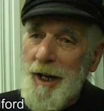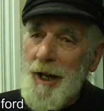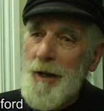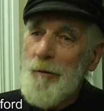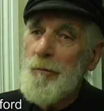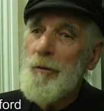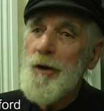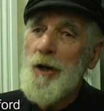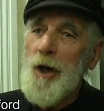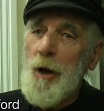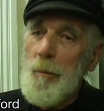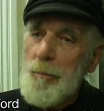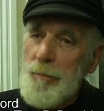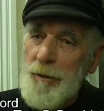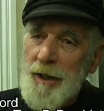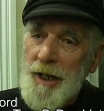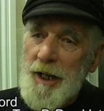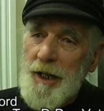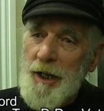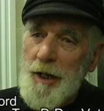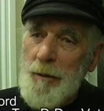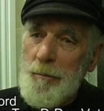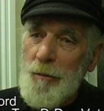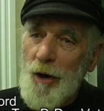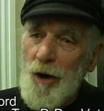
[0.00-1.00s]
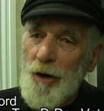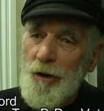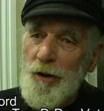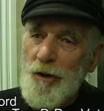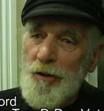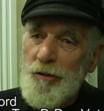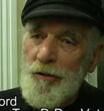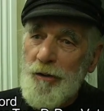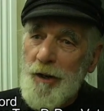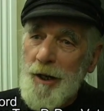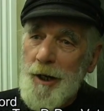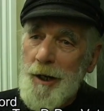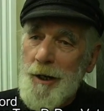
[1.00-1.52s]
it, we're not bringing
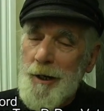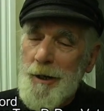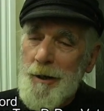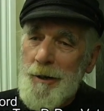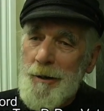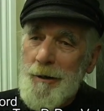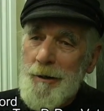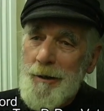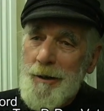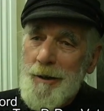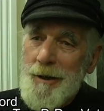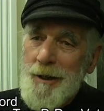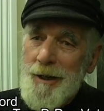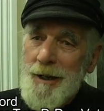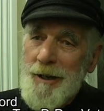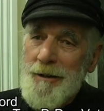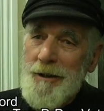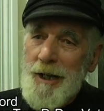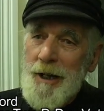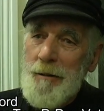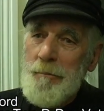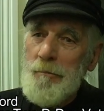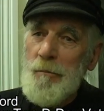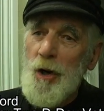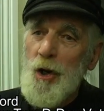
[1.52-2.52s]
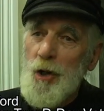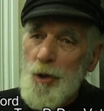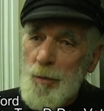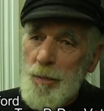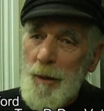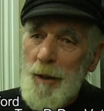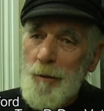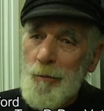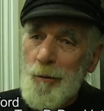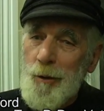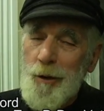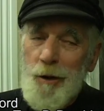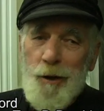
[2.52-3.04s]
democracy. I think most
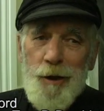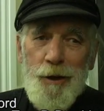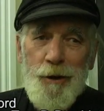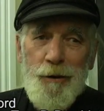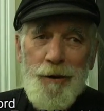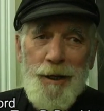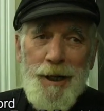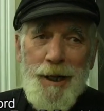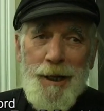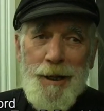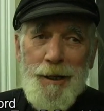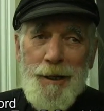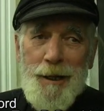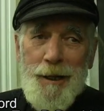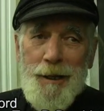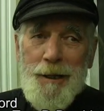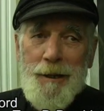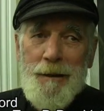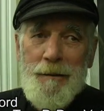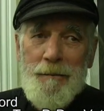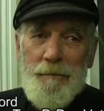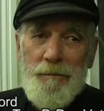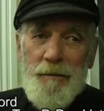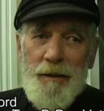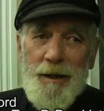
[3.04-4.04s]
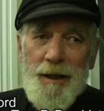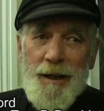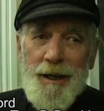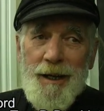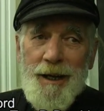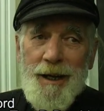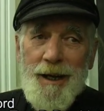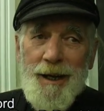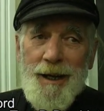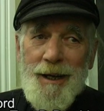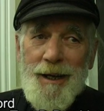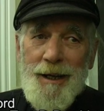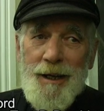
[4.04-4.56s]
people would agree that
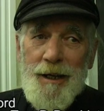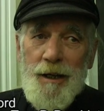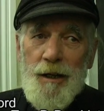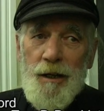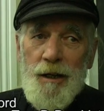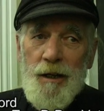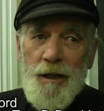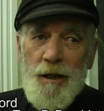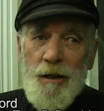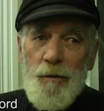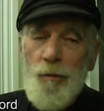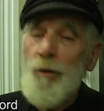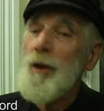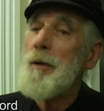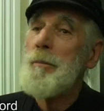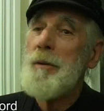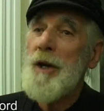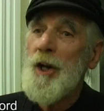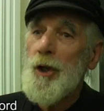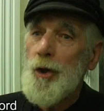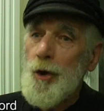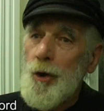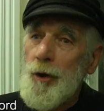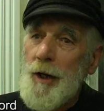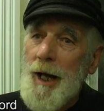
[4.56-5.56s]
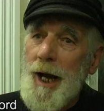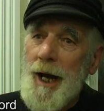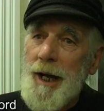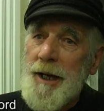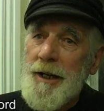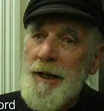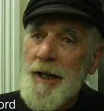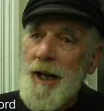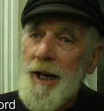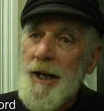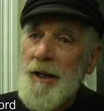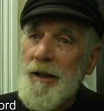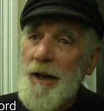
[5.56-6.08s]
it would have been a good
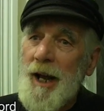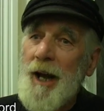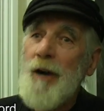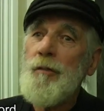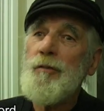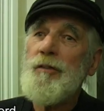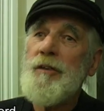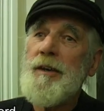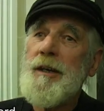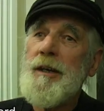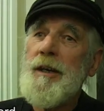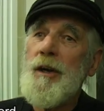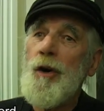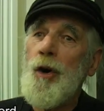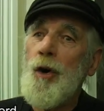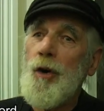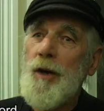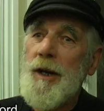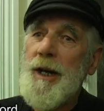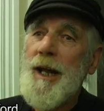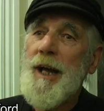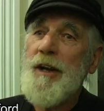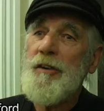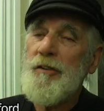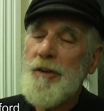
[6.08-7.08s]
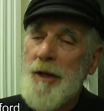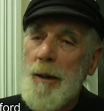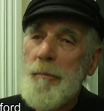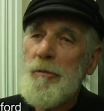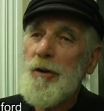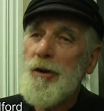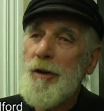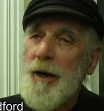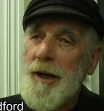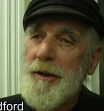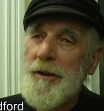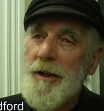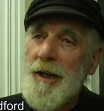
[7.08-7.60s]
idea to have organised
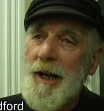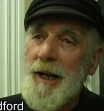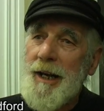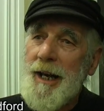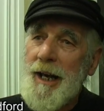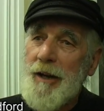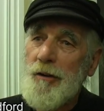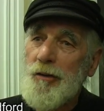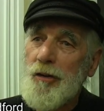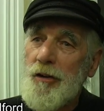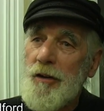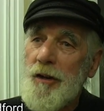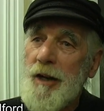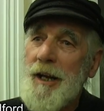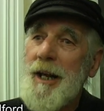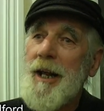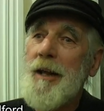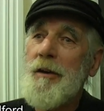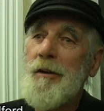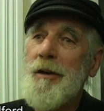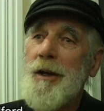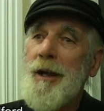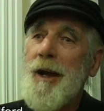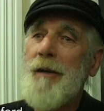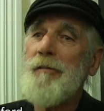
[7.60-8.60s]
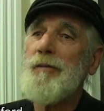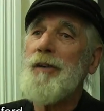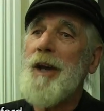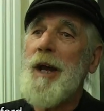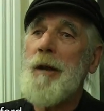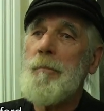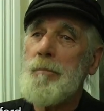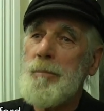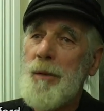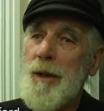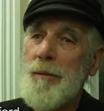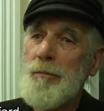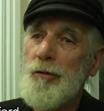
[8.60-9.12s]
democratic elections, let the
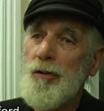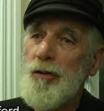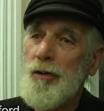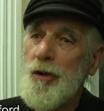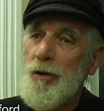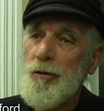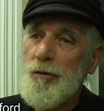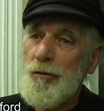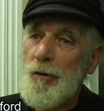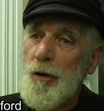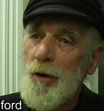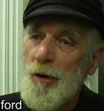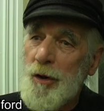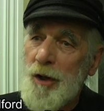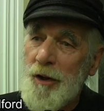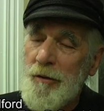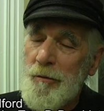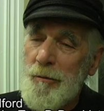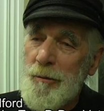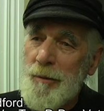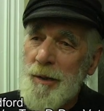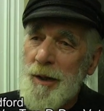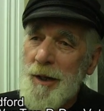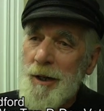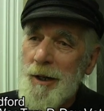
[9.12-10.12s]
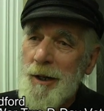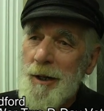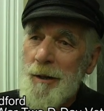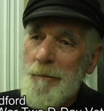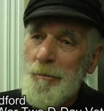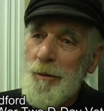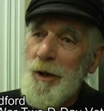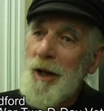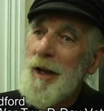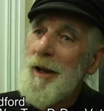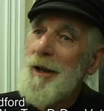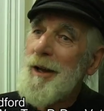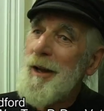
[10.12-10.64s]
Afghan people choose their own government.
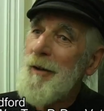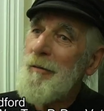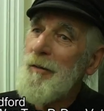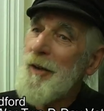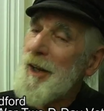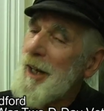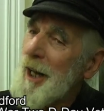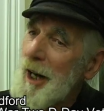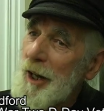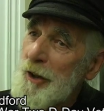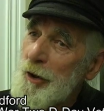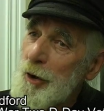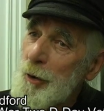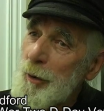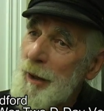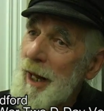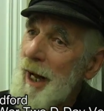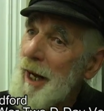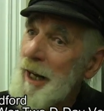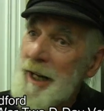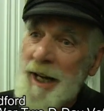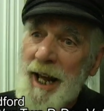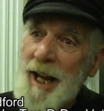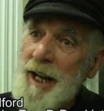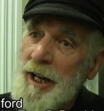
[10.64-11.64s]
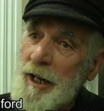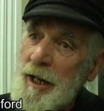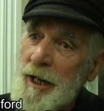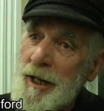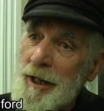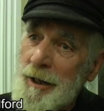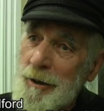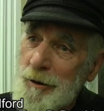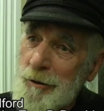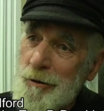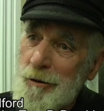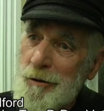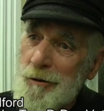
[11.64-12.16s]
But if you can't do that in 8
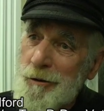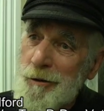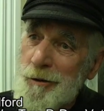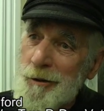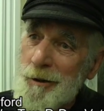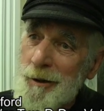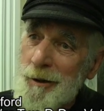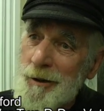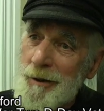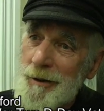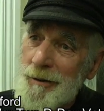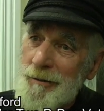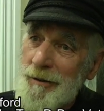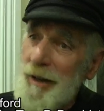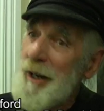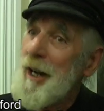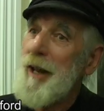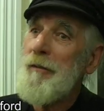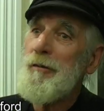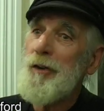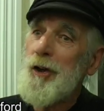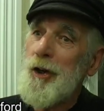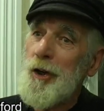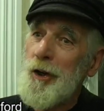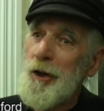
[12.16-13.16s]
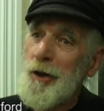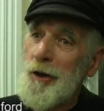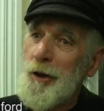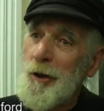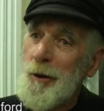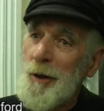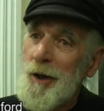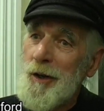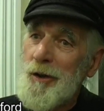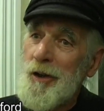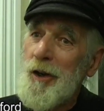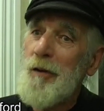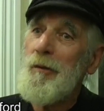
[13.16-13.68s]
years, they're never going to
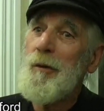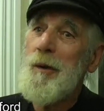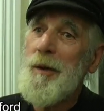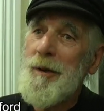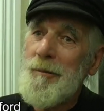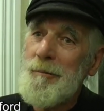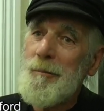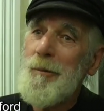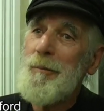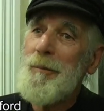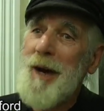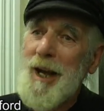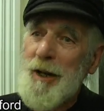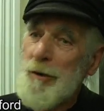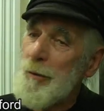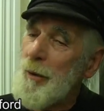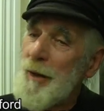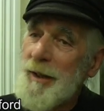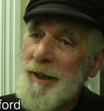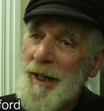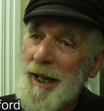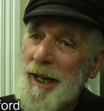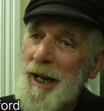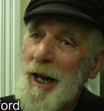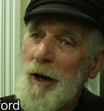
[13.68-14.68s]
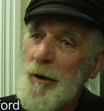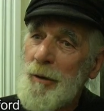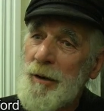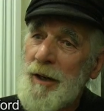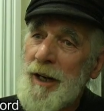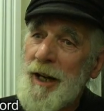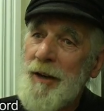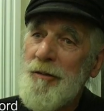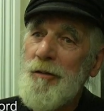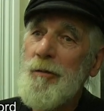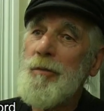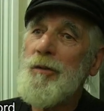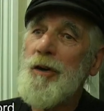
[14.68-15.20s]
do it. So we might as well get out and
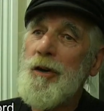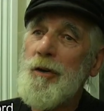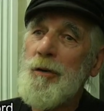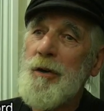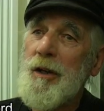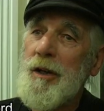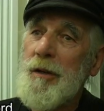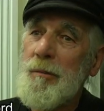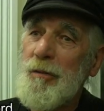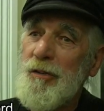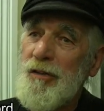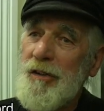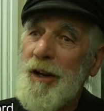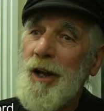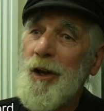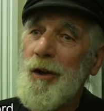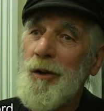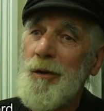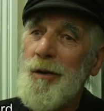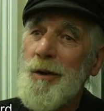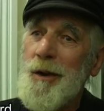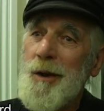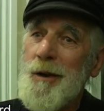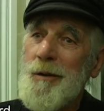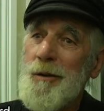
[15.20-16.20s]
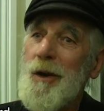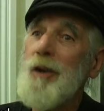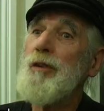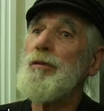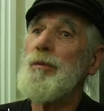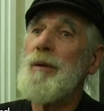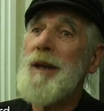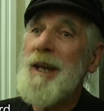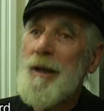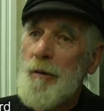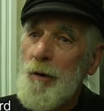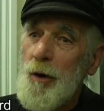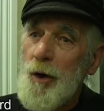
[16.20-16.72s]
leave them to do it themselves, because
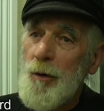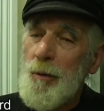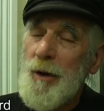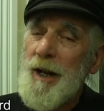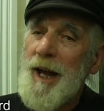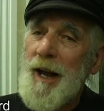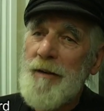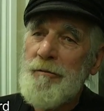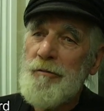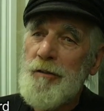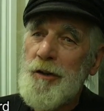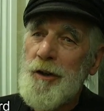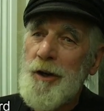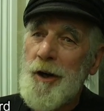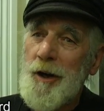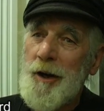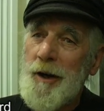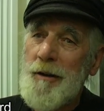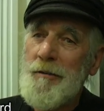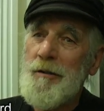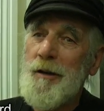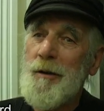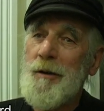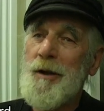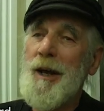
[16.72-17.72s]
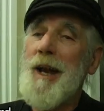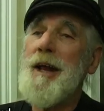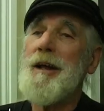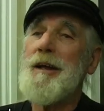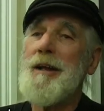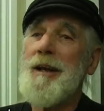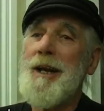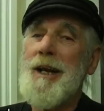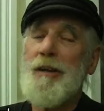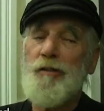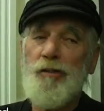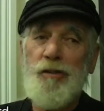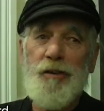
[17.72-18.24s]
we haven't done it. The
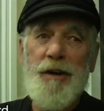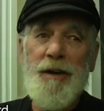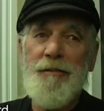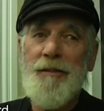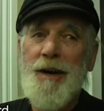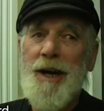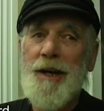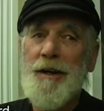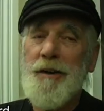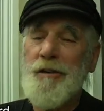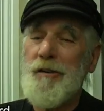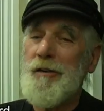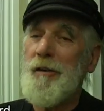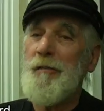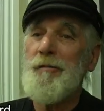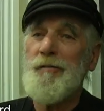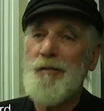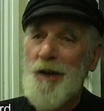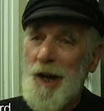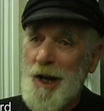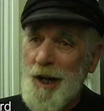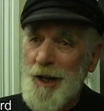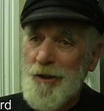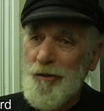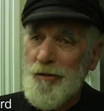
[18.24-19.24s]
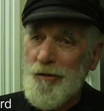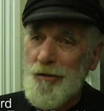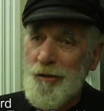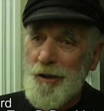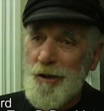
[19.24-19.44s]
election they've had is a farce,